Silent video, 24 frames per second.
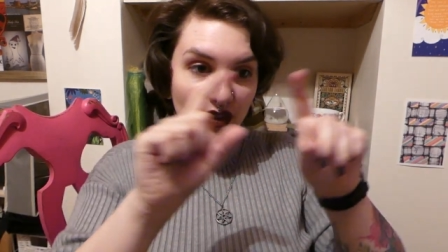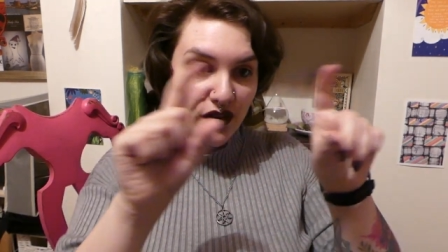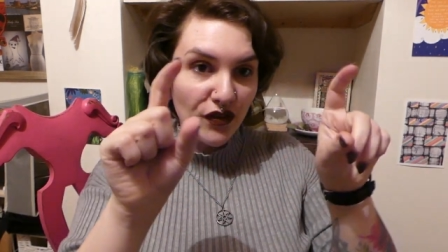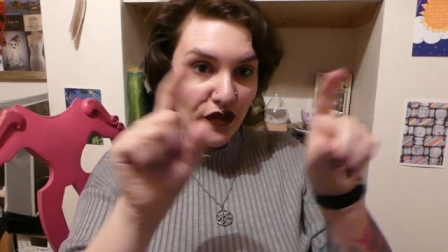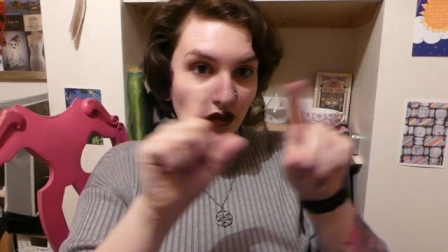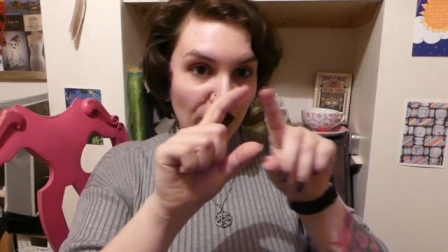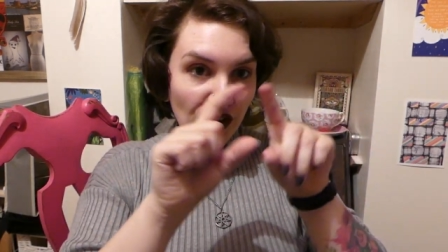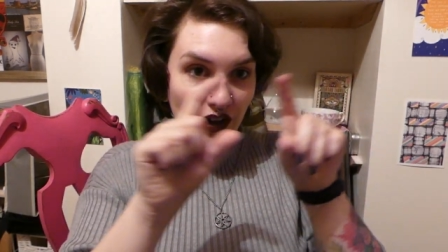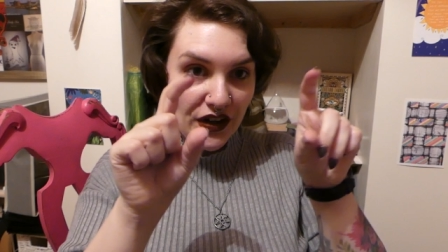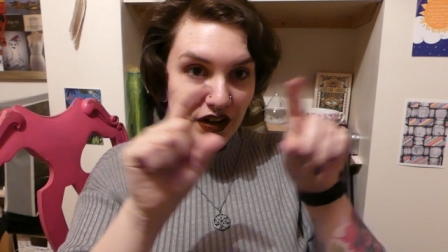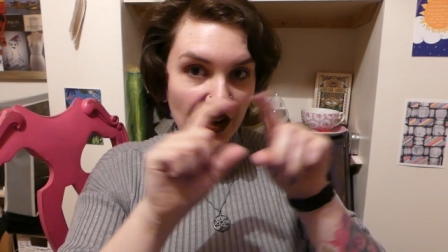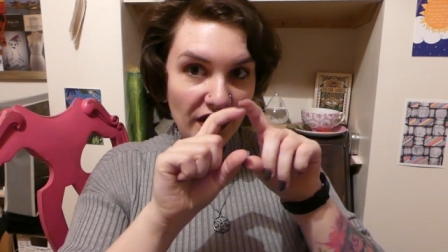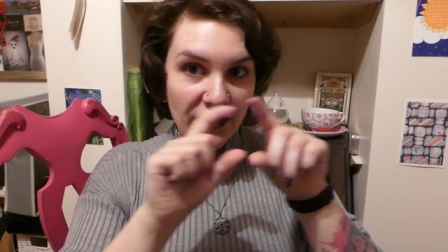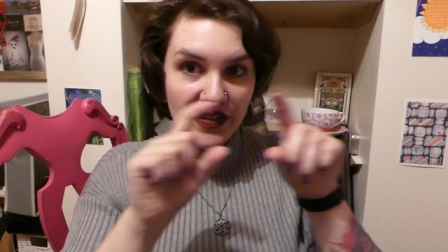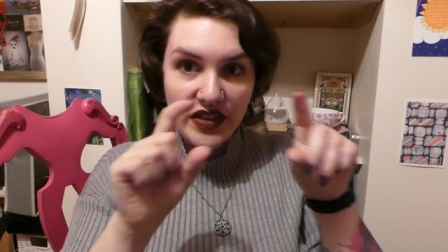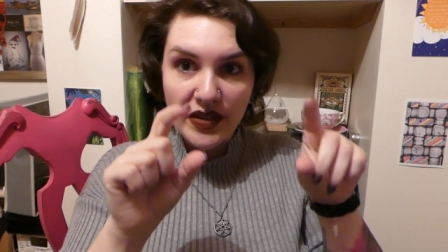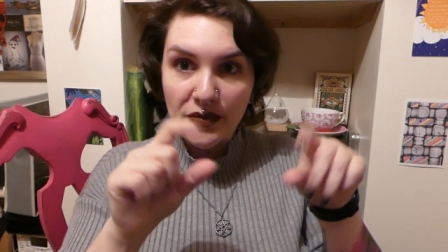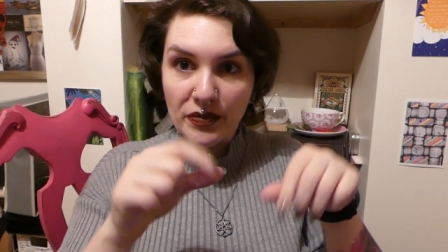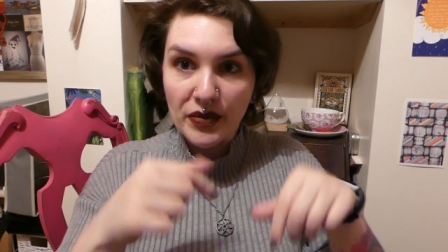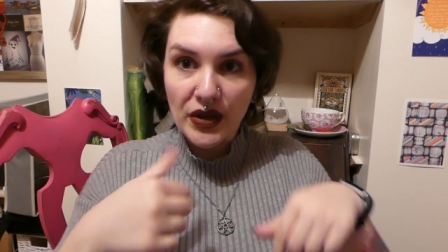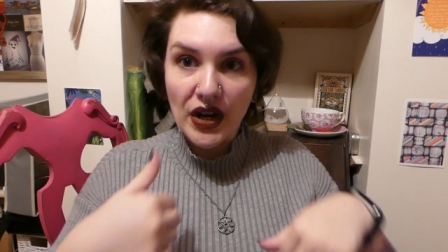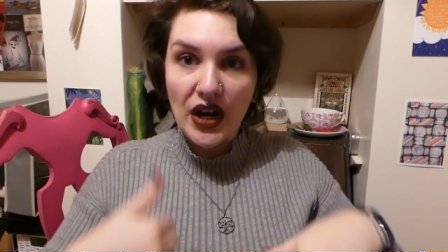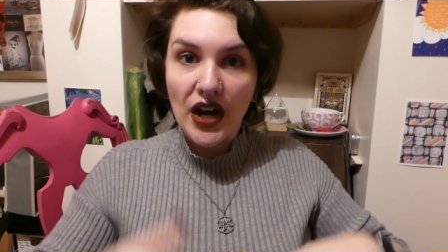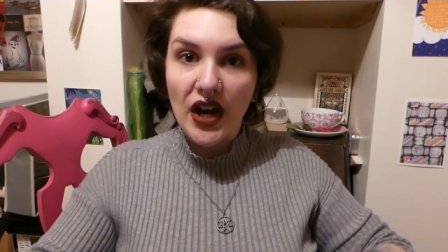front of the
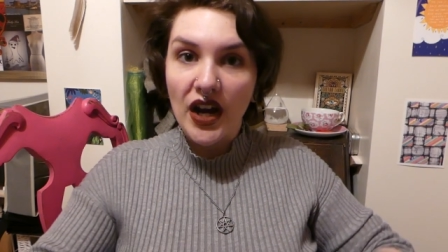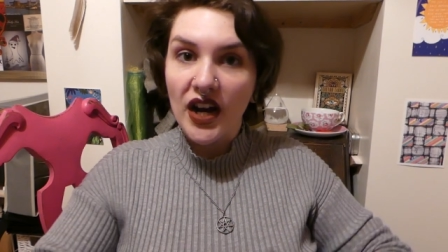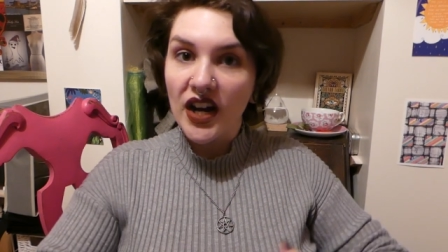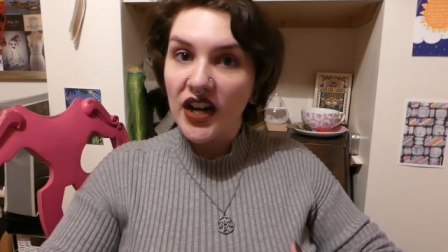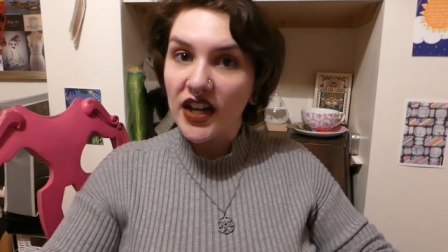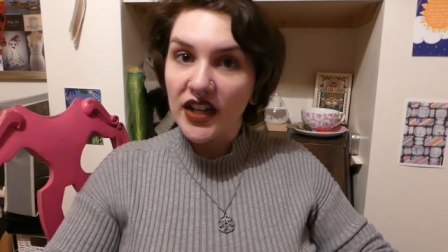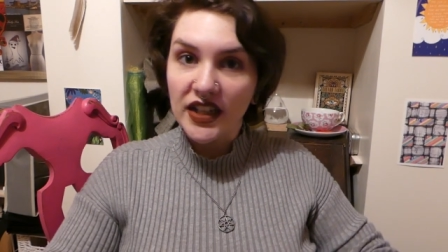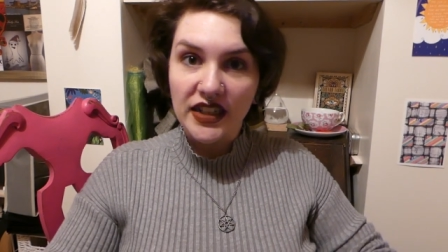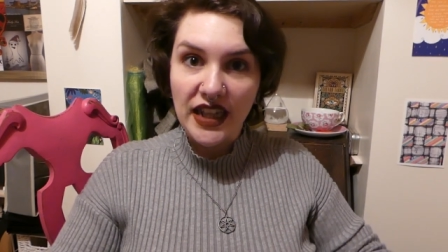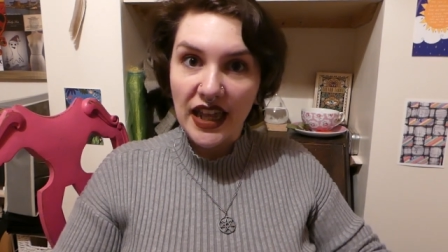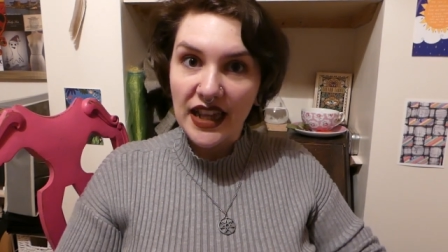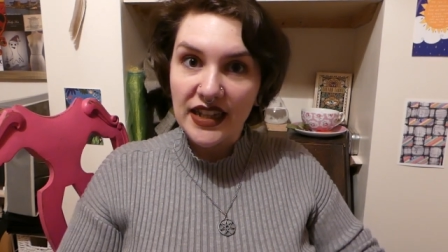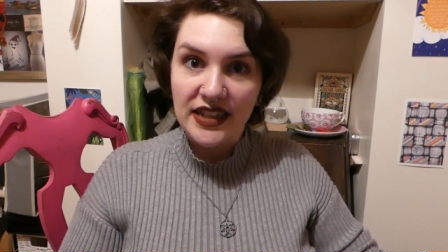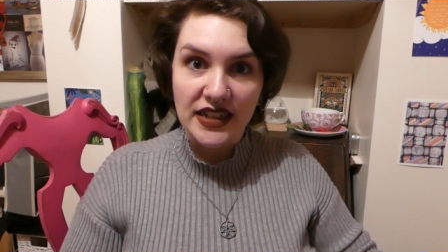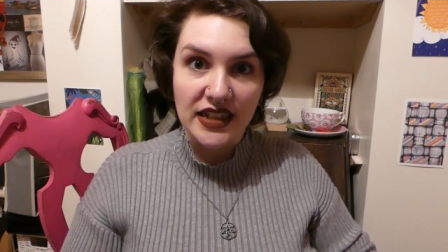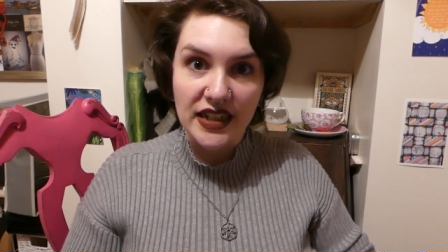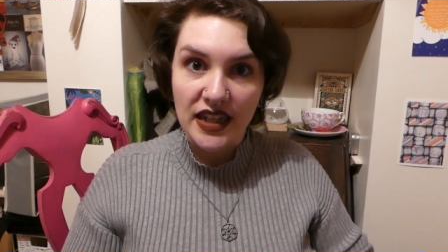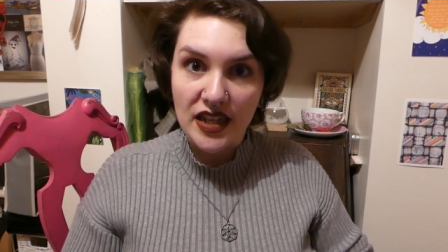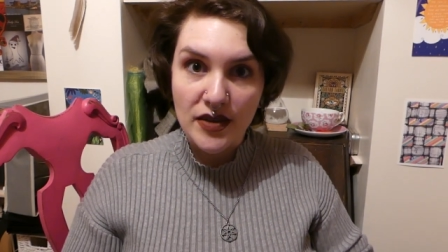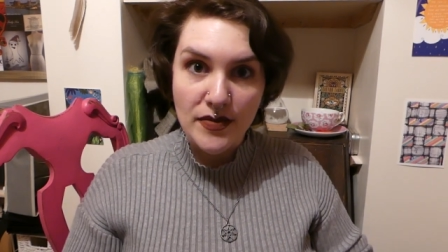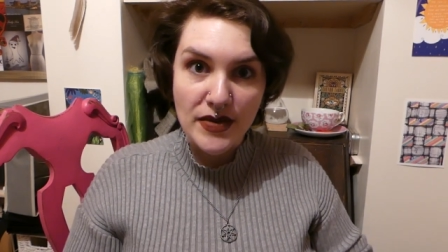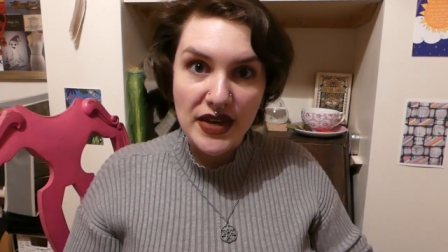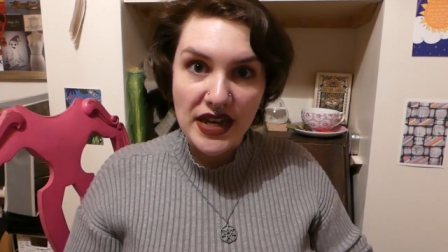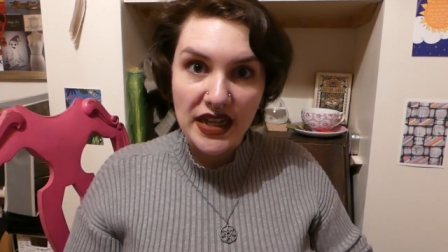bra
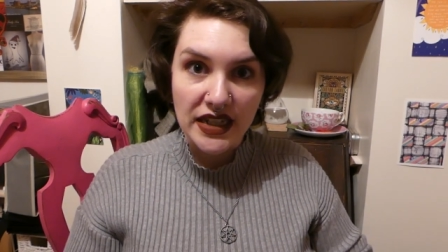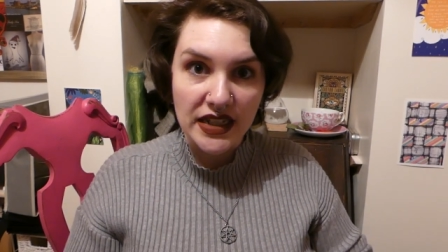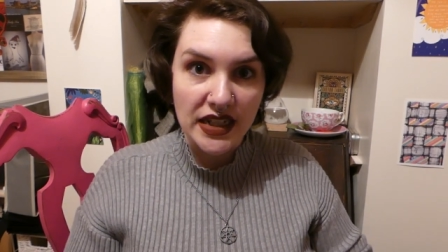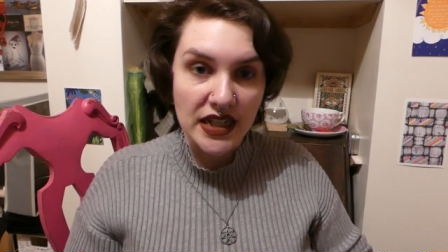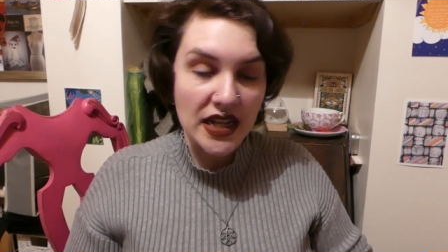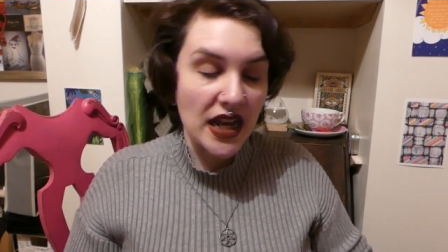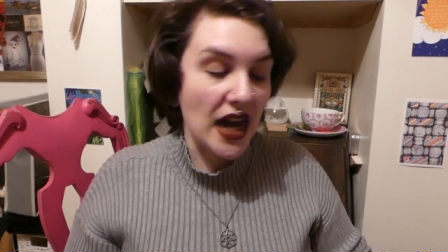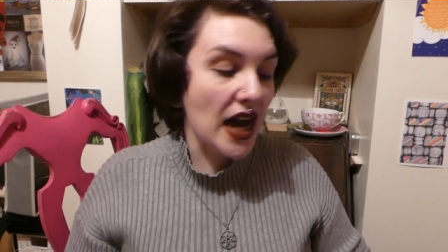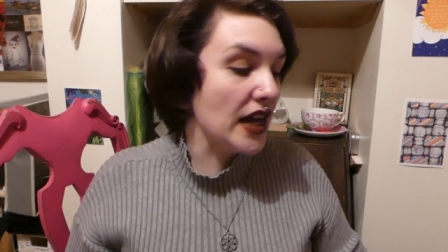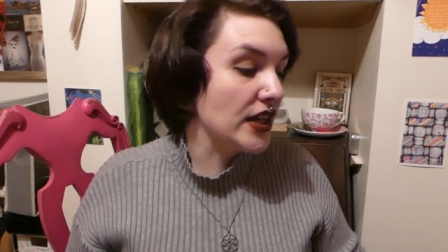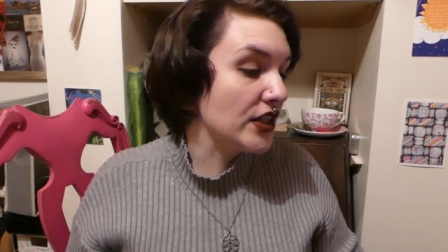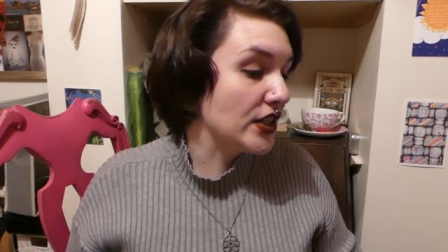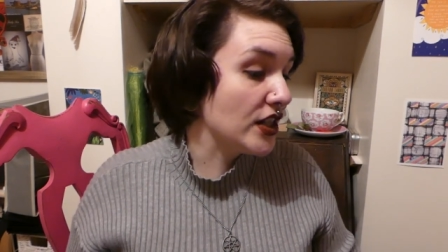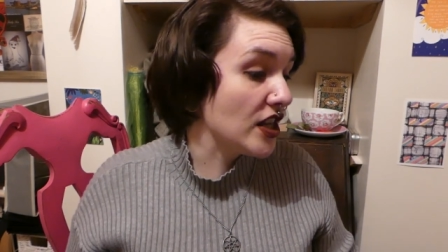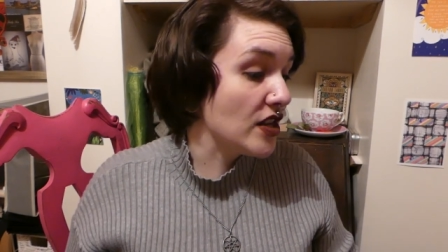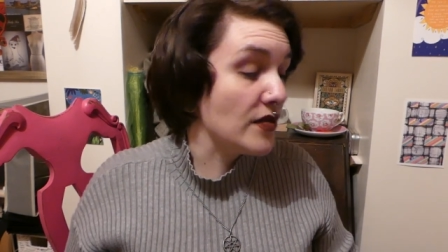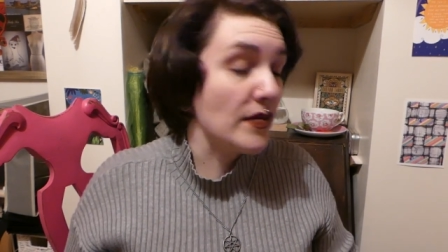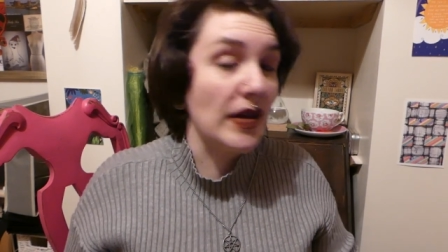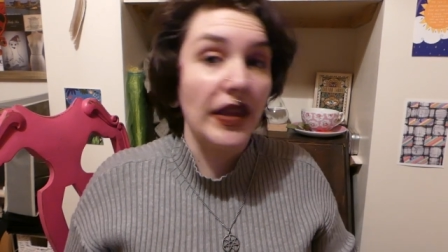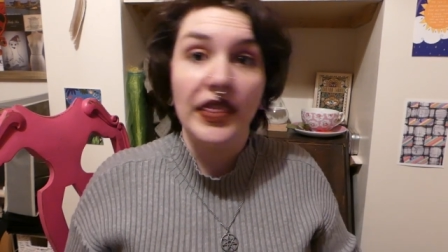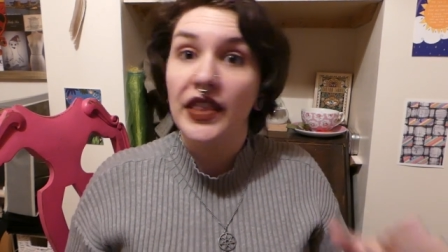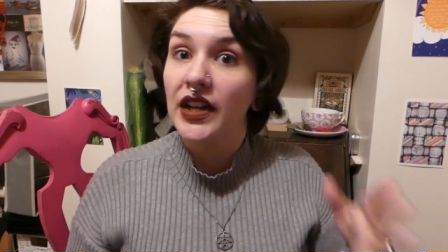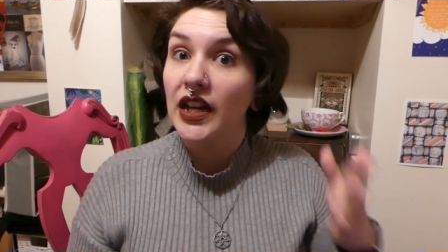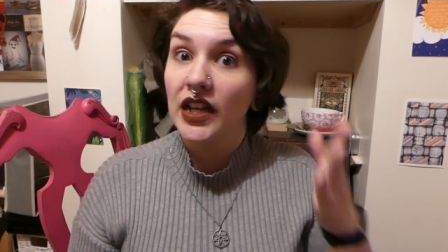elasticy bit is attached, it
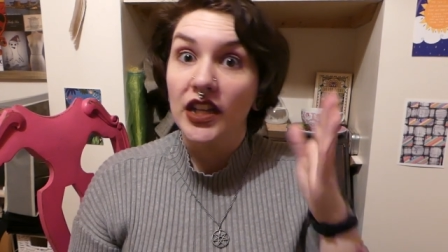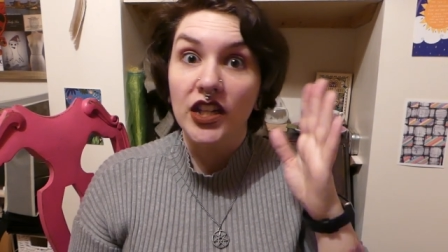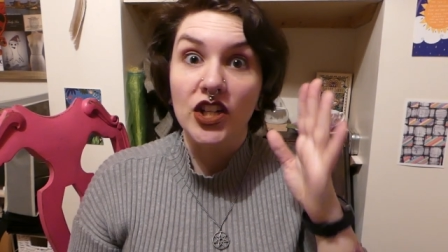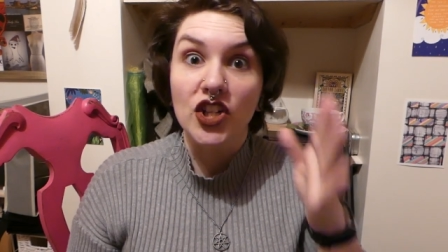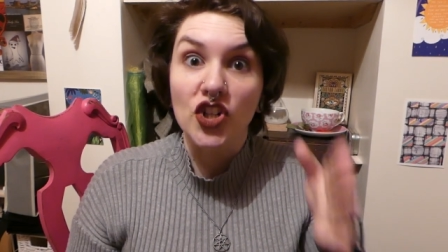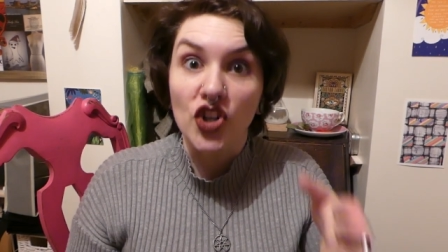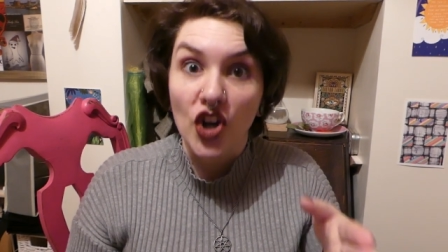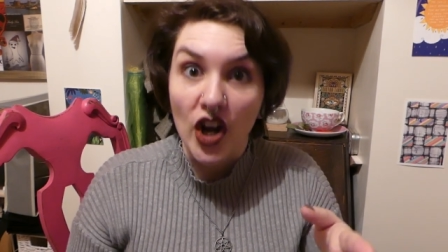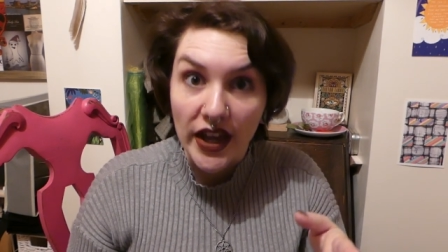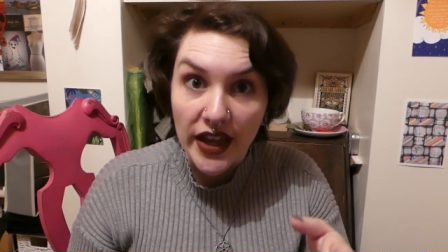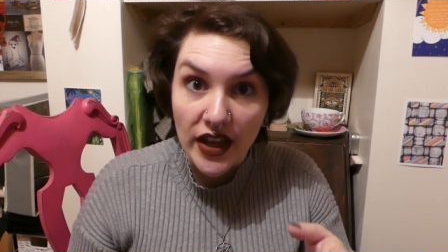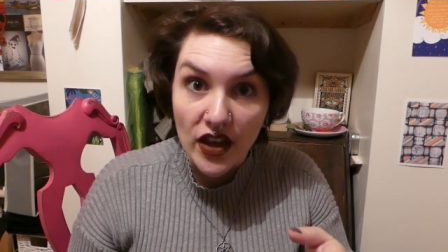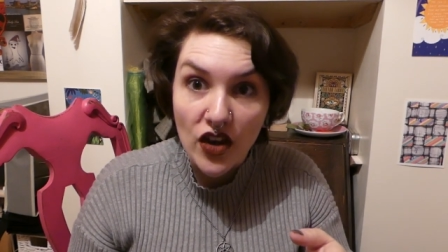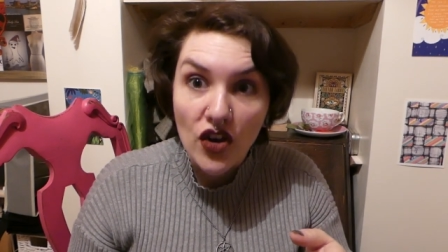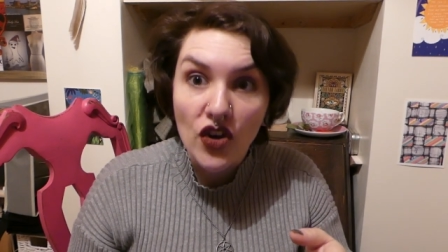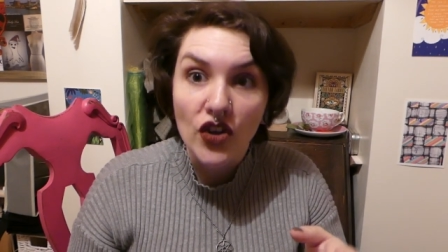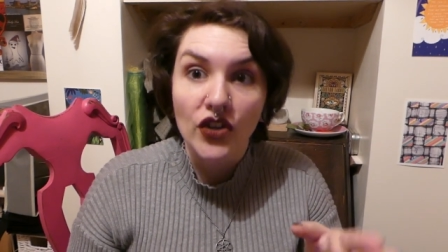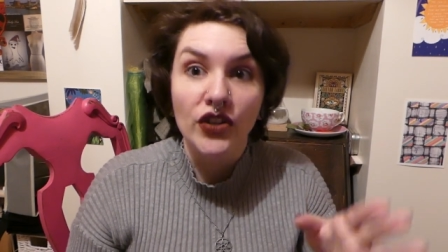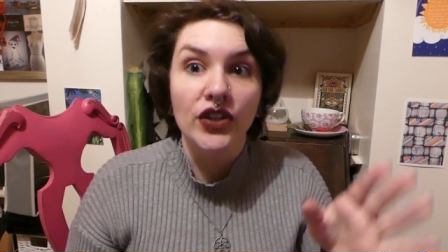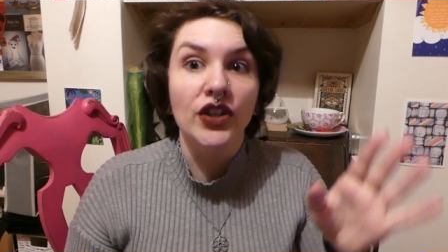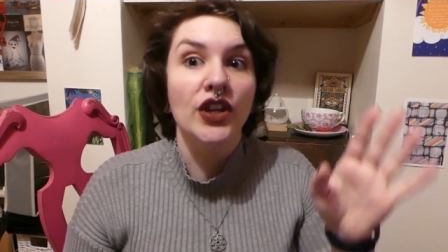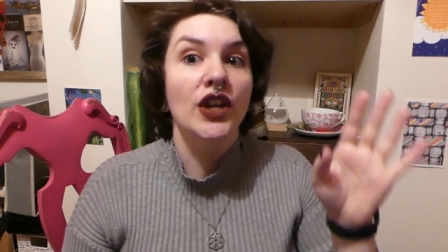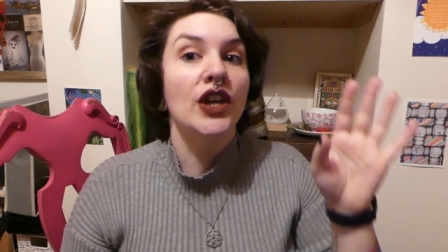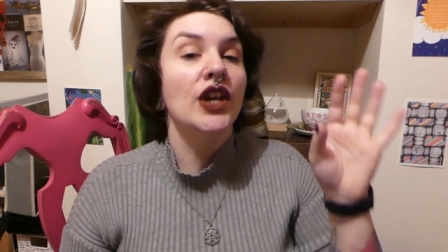meant that I could try it
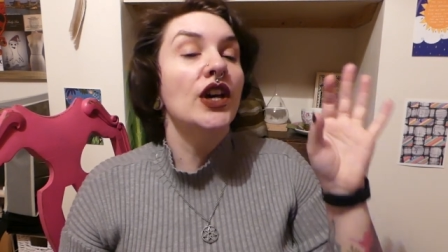on